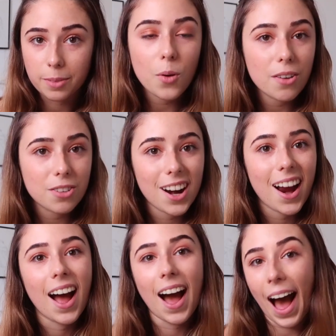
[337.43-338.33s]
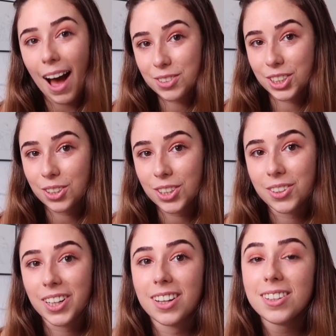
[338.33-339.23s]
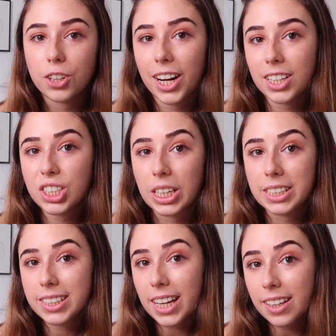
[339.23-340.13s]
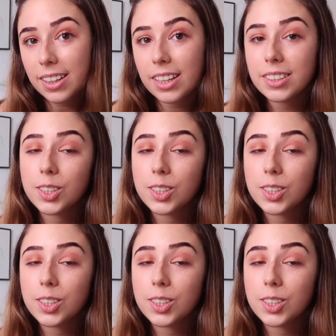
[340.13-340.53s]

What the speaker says: However, after Corona, grading changed slightly,